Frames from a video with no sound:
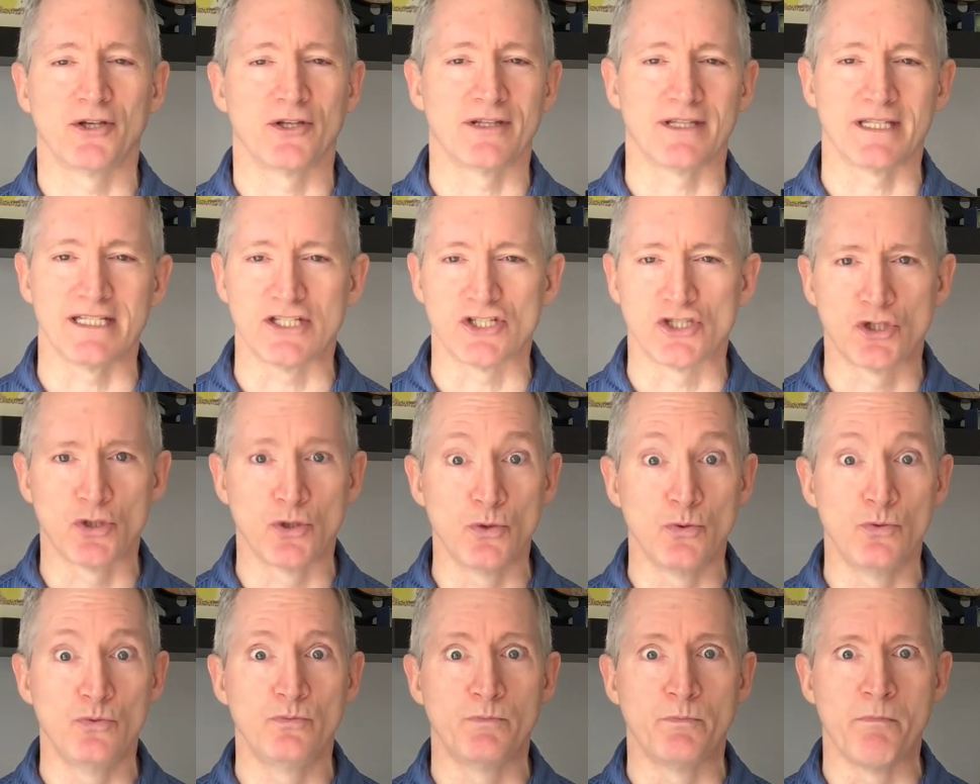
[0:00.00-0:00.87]
these
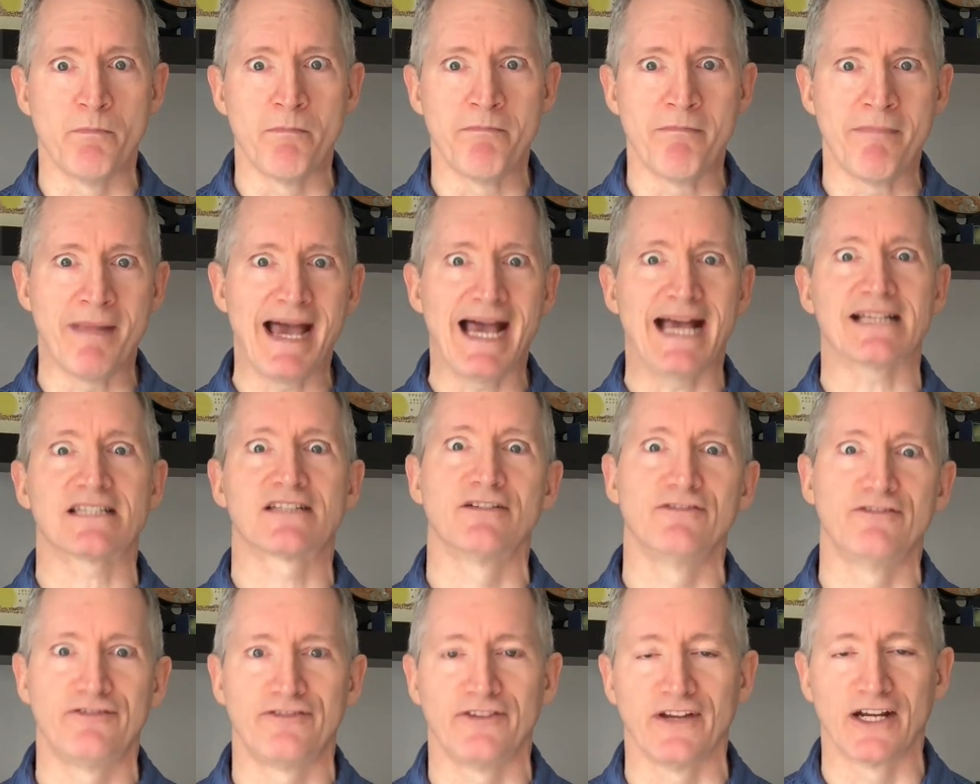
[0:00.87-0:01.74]
two
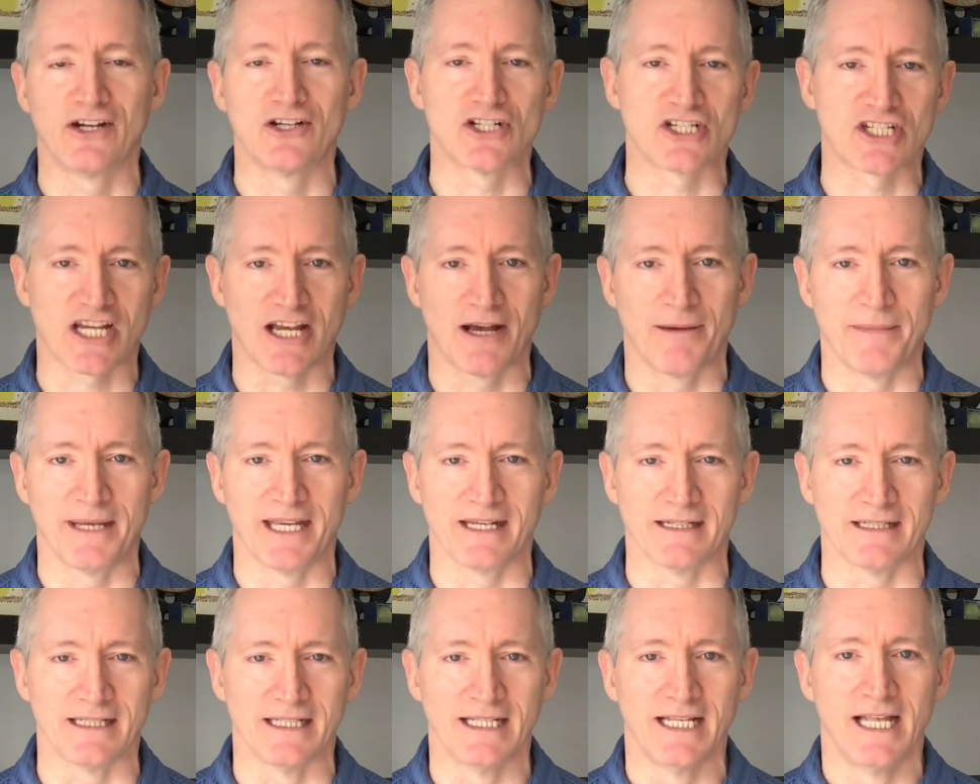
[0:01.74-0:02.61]
massive figures come in,
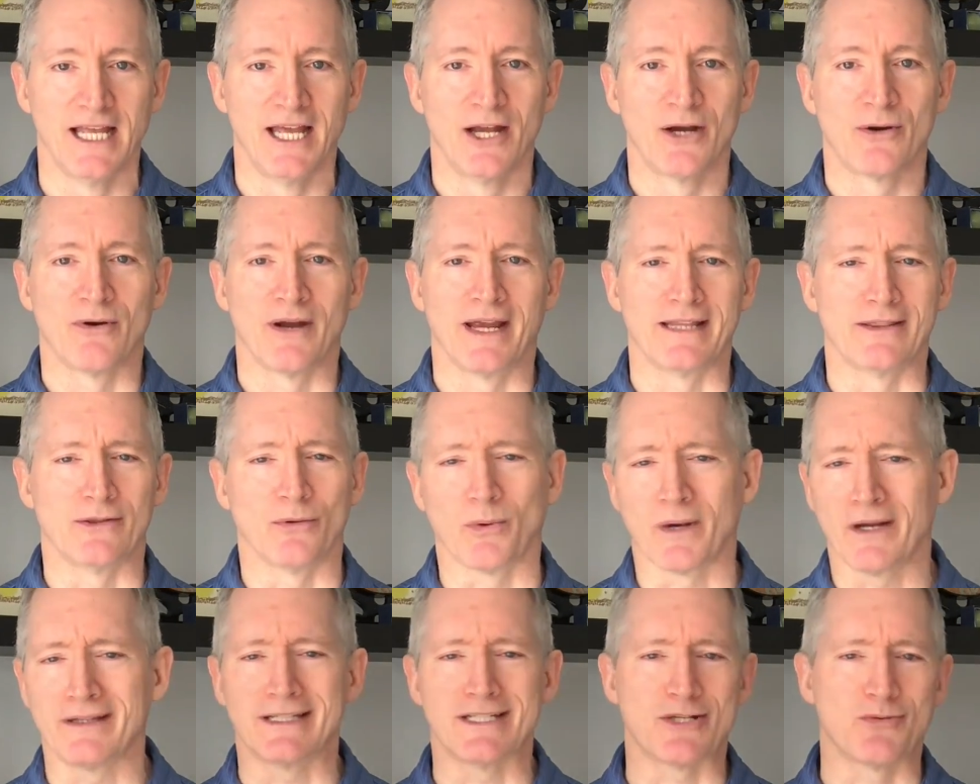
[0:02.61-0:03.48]
right? They're
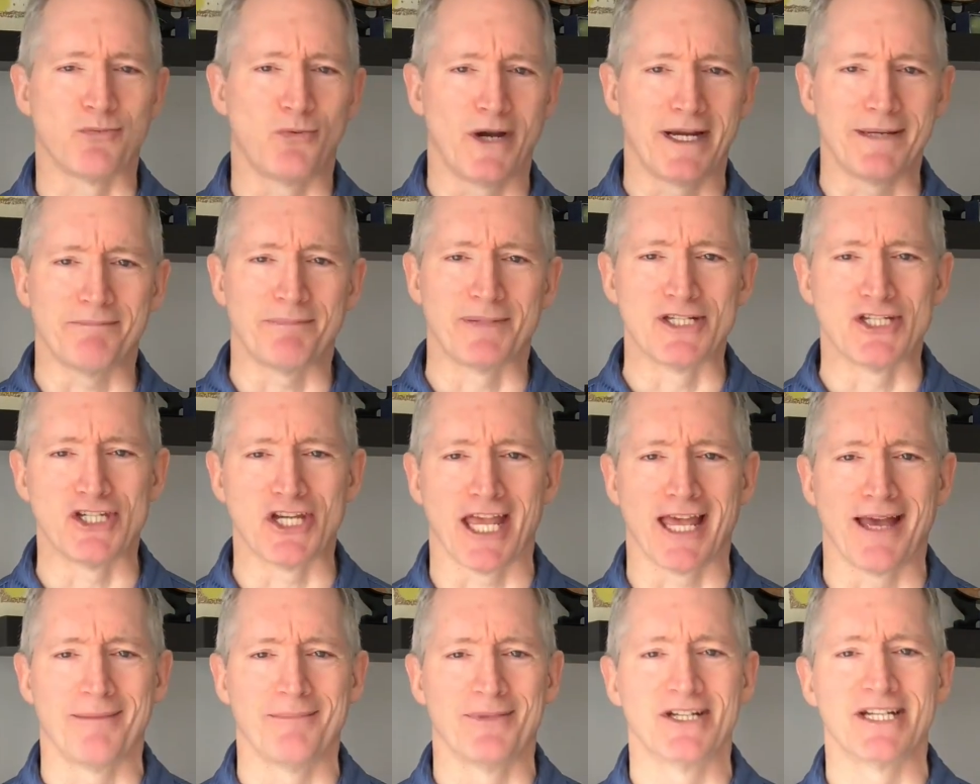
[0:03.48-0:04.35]
wearing these white
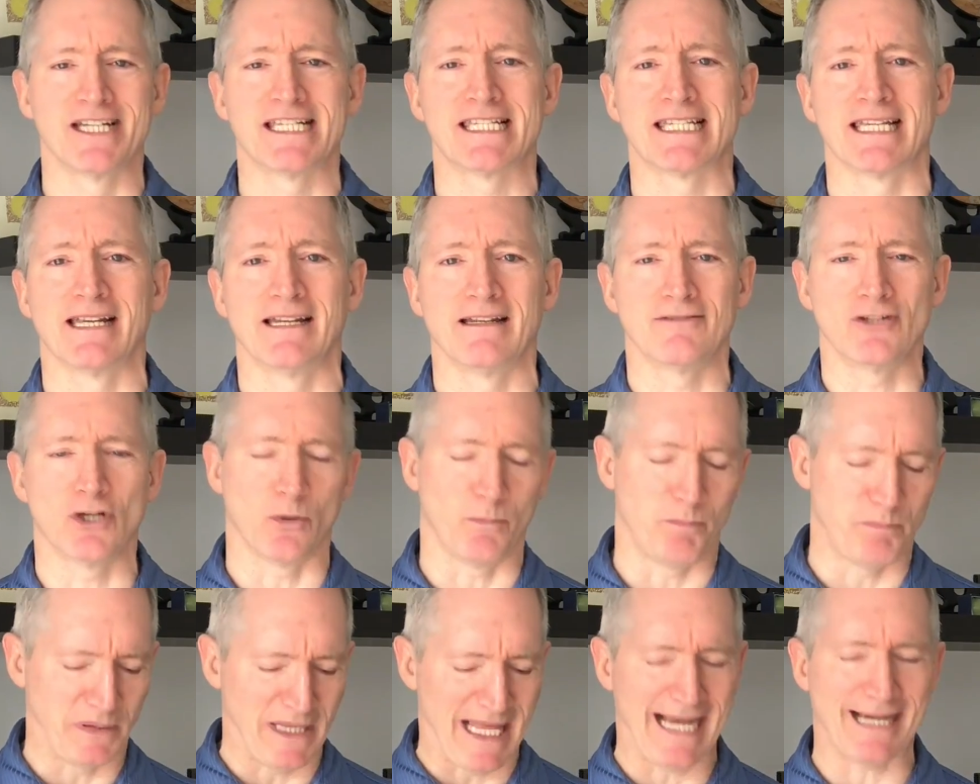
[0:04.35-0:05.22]
pajamas and, you know,
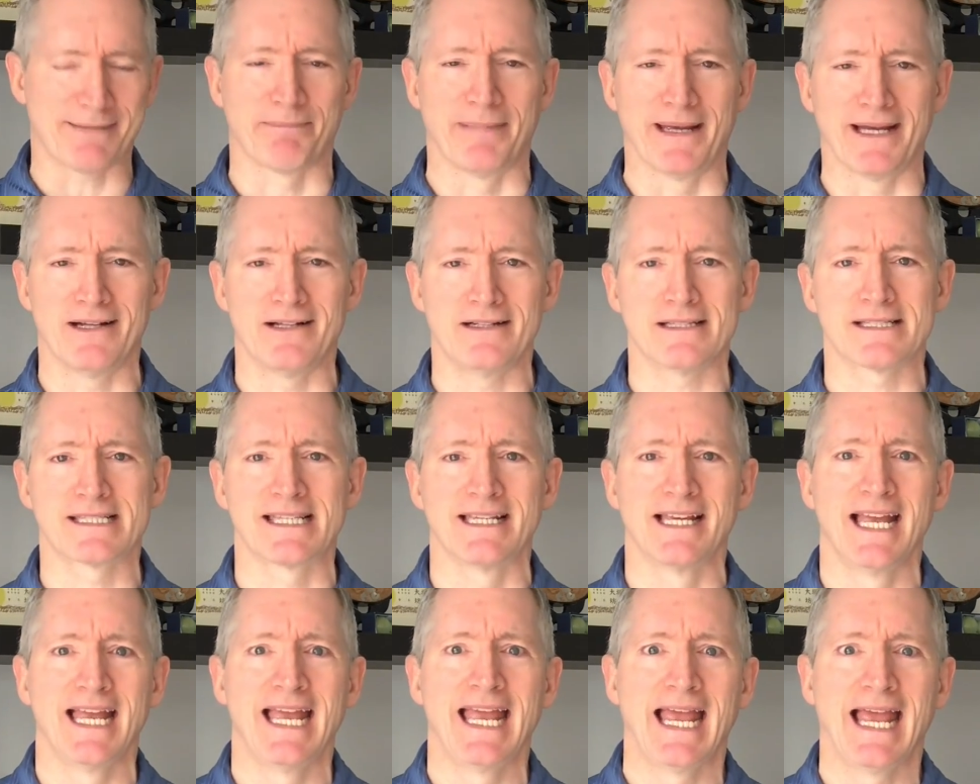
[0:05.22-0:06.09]
black belts,
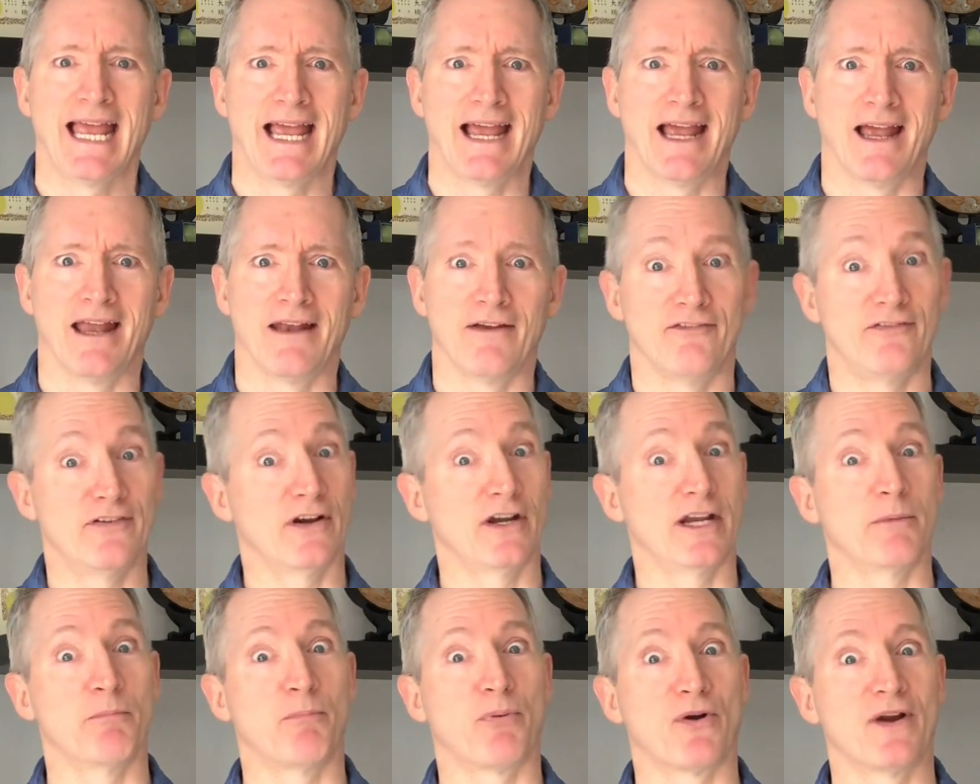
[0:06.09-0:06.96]
and
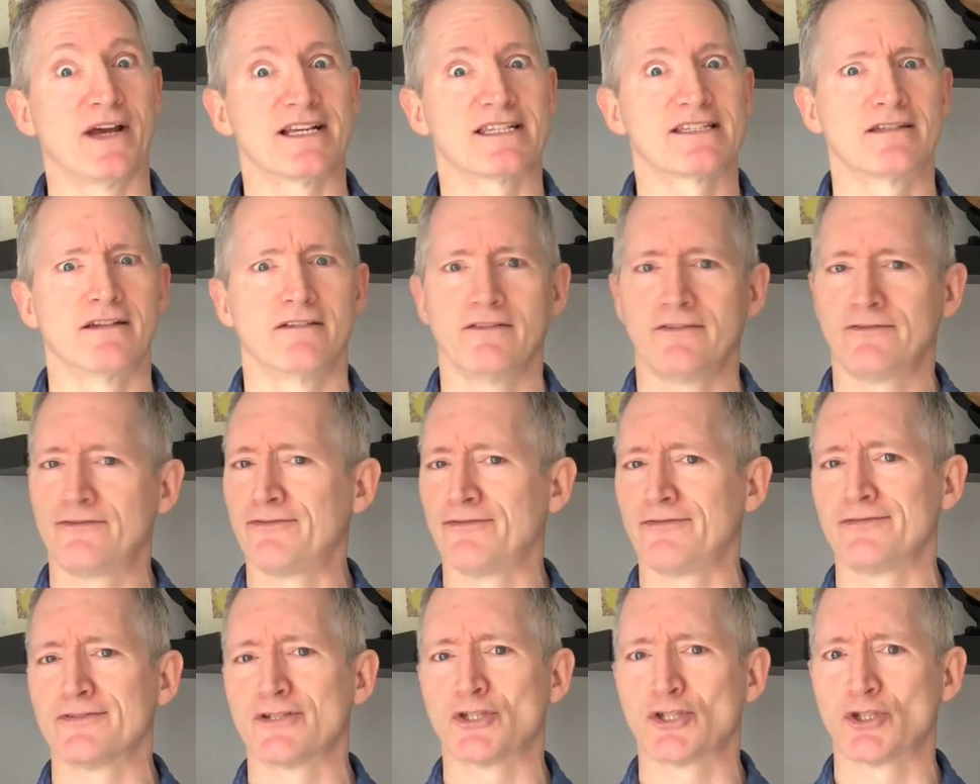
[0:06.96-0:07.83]
very impressive,
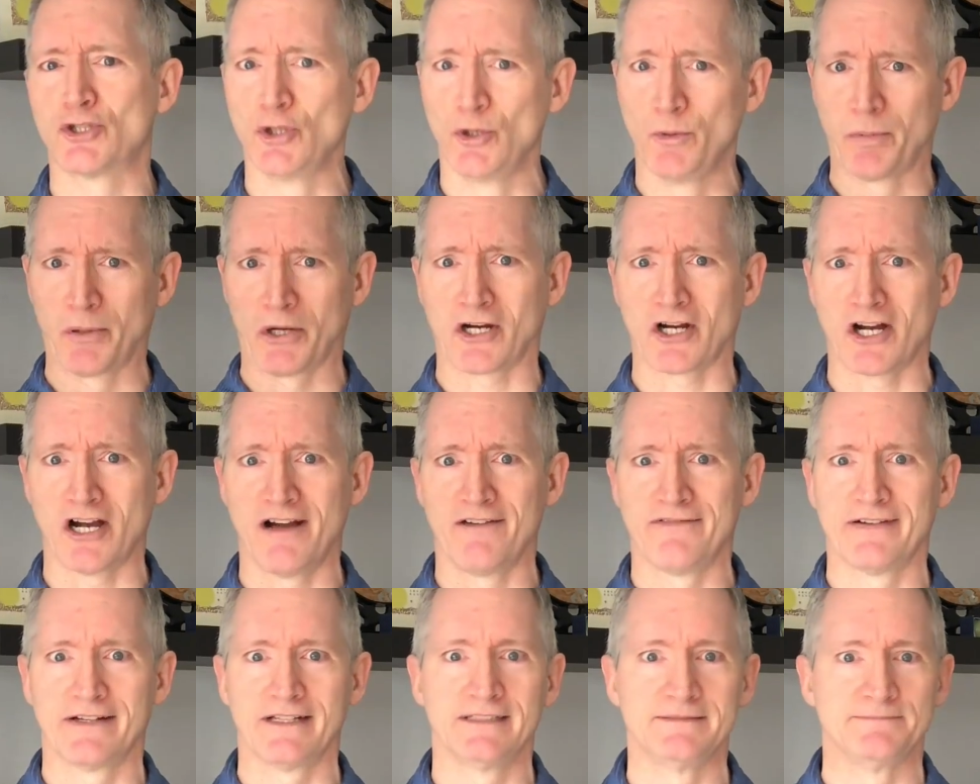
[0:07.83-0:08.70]
super
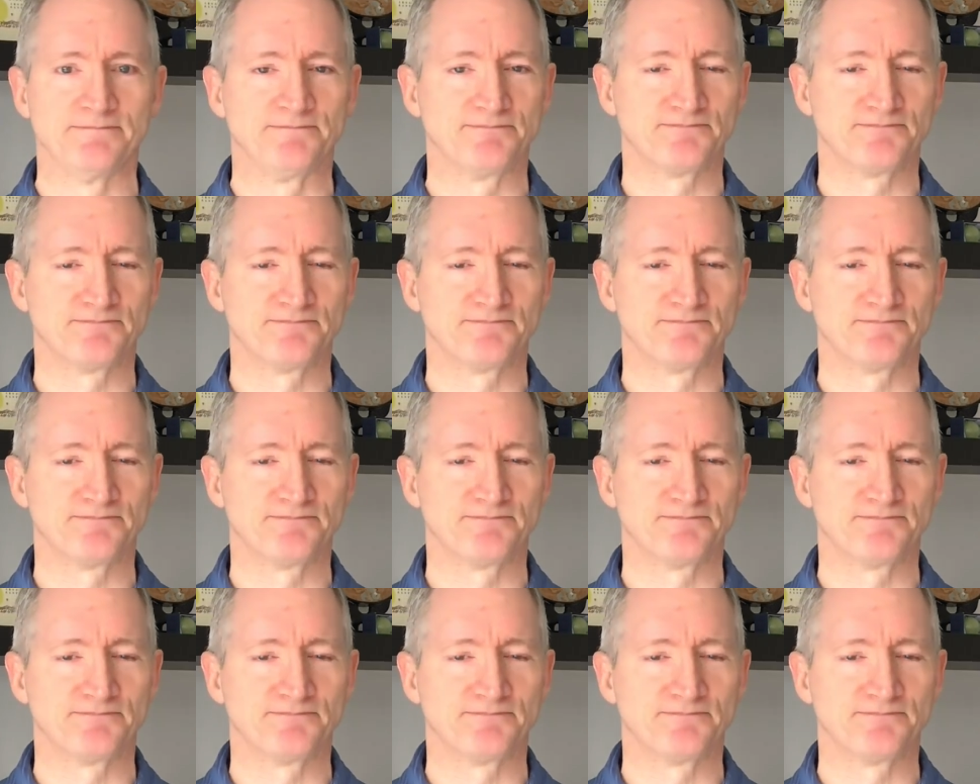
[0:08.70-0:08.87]
confident.